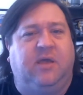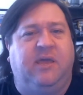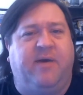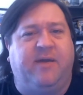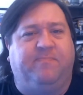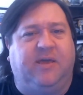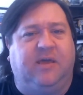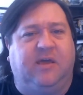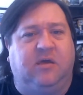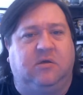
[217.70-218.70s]
he might
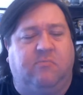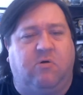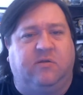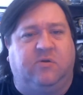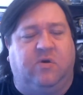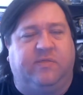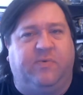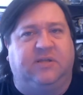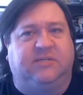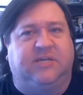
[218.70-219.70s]
be more into it.
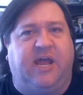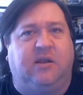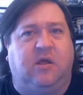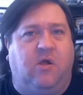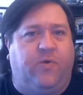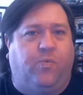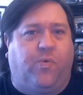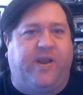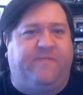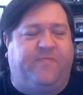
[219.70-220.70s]
Then we decide,
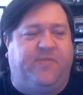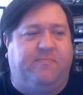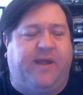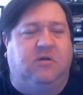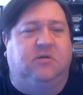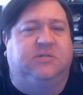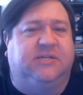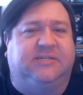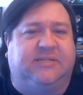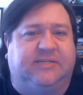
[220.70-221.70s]
what if the mayor's
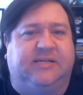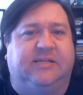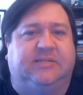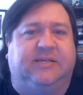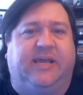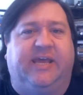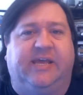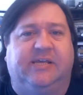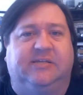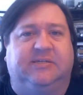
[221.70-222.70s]
assistant
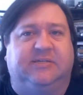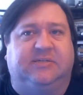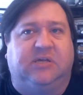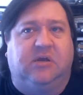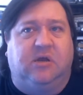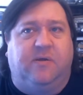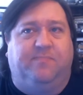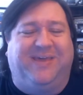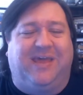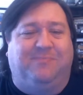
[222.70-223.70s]
is
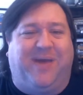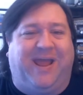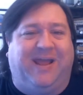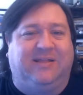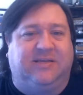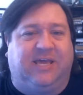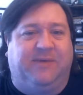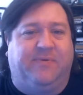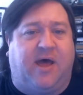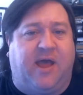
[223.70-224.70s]
being paid to
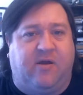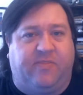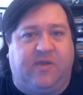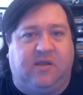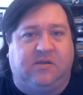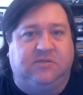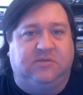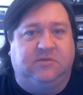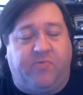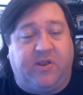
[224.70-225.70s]
keep an eye on
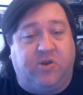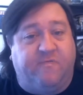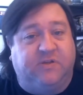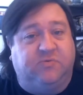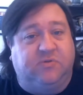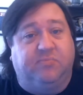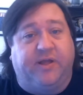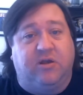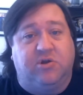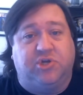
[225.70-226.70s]
things? Are they nervous when the
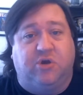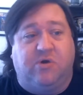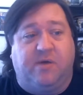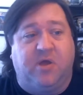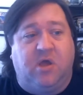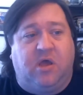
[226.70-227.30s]
players show up?